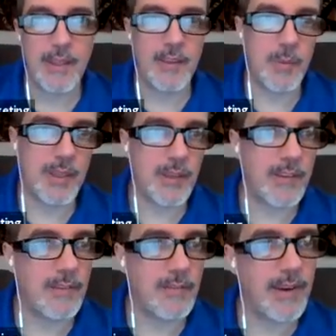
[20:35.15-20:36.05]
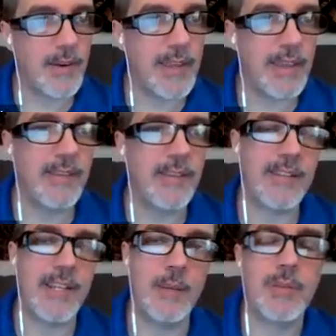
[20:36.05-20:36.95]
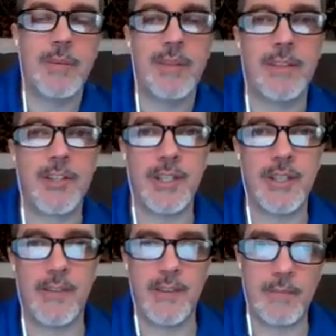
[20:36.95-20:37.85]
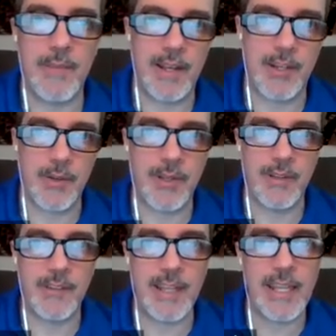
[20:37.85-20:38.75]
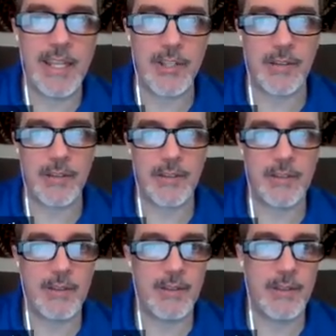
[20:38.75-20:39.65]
is because it's very easy to implement the Sheet Set Manager in stages,